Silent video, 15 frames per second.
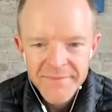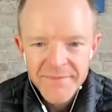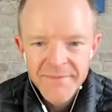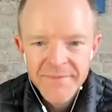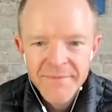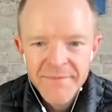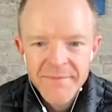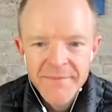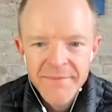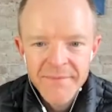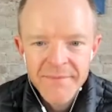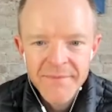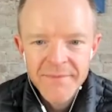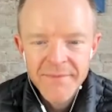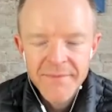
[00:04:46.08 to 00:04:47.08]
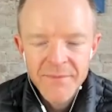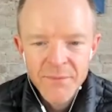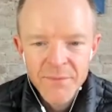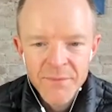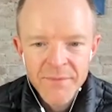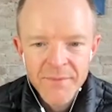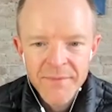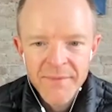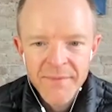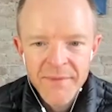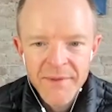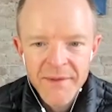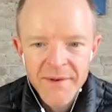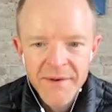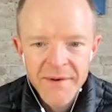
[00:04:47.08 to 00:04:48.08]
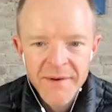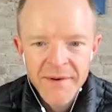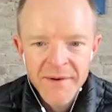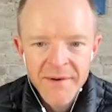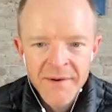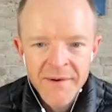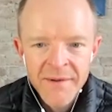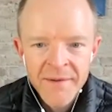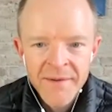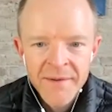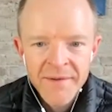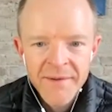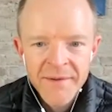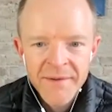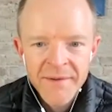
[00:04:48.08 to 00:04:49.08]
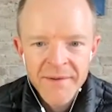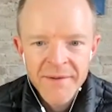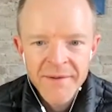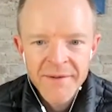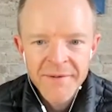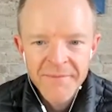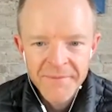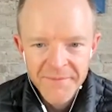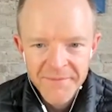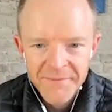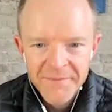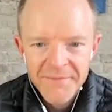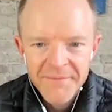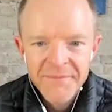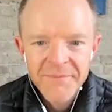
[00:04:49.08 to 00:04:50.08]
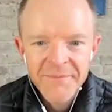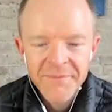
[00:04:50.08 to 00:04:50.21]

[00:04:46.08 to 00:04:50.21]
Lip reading: [no speech]